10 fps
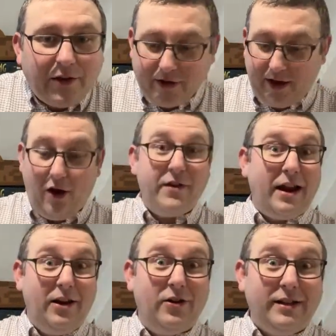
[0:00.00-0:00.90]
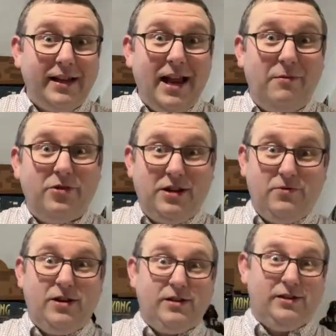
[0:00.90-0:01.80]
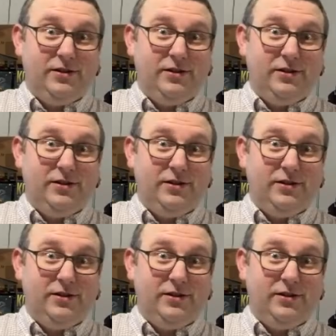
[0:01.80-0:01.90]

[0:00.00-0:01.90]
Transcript: Forget. Oh, have you had a look and seen how much it was?